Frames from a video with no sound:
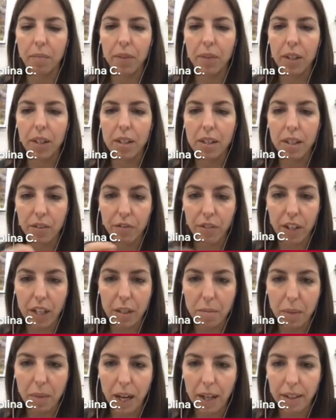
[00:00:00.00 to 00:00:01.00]

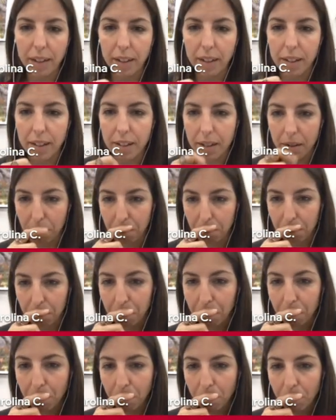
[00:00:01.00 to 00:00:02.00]
surface brightness.
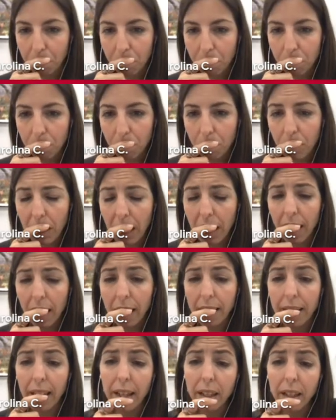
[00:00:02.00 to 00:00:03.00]

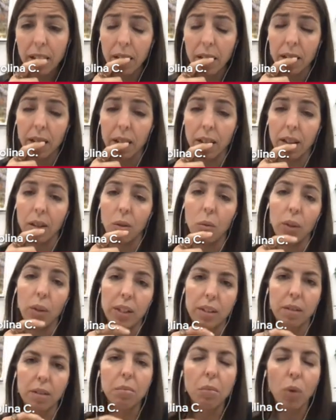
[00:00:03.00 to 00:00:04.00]
And then
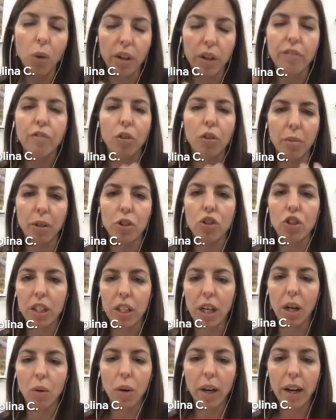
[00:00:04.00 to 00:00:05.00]
with more information
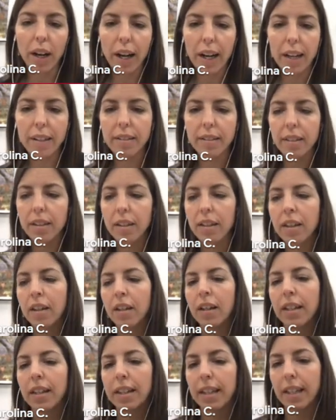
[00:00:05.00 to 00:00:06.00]
in our hand,
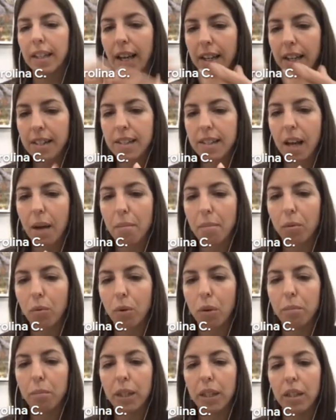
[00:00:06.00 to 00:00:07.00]
the next step
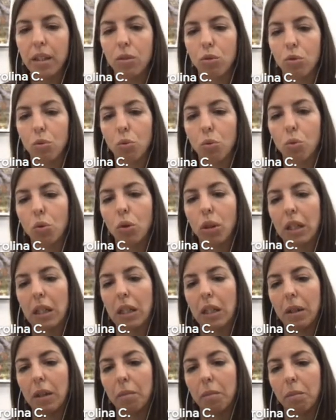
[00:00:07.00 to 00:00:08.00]
will be to
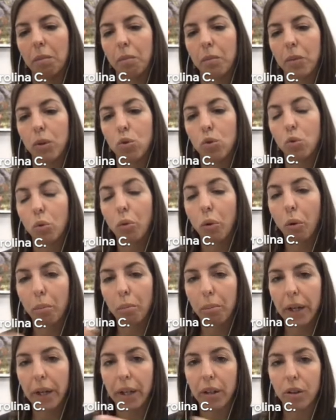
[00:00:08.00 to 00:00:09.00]

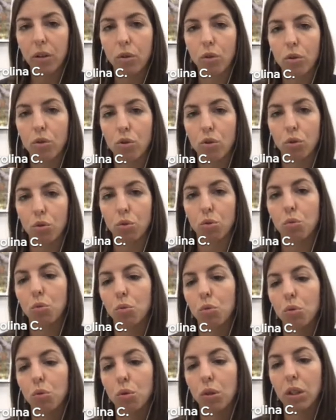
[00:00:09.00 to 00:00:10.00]
compare also
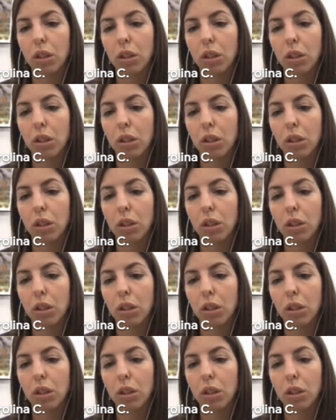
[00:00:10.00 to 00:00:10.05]
to